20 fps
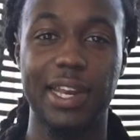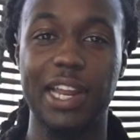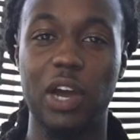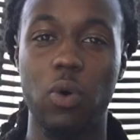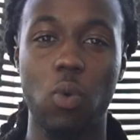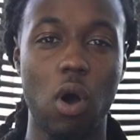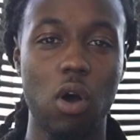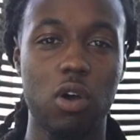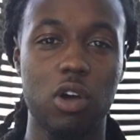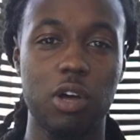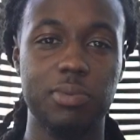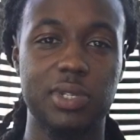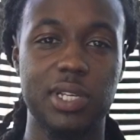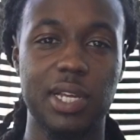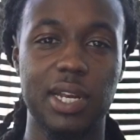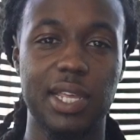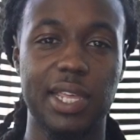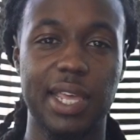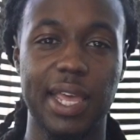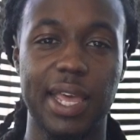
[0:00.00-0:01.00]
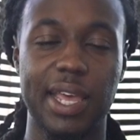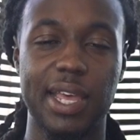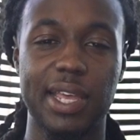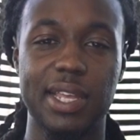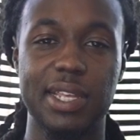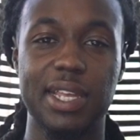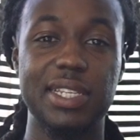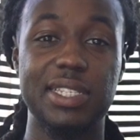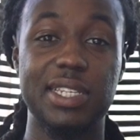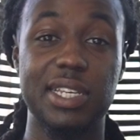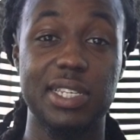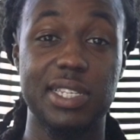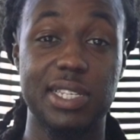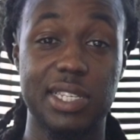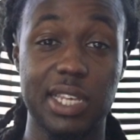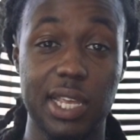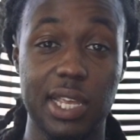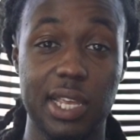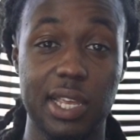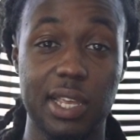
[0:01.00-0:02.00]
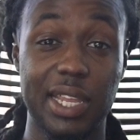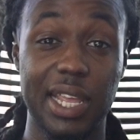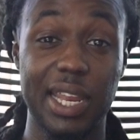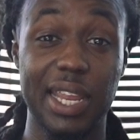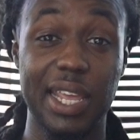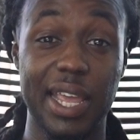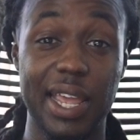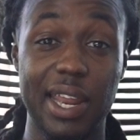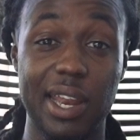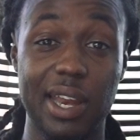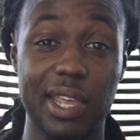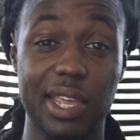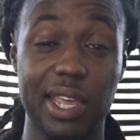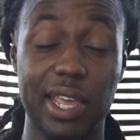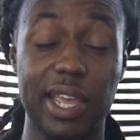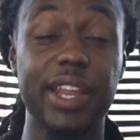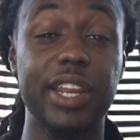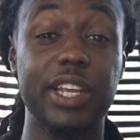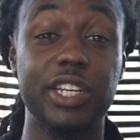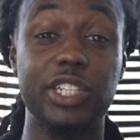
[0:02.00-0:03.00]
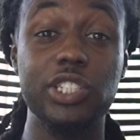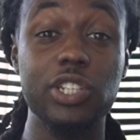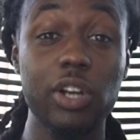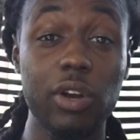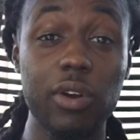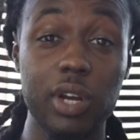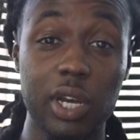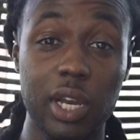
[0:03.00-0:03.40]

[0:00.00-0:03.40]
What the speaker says: and I walk up to the can to see did he hit it again. And sure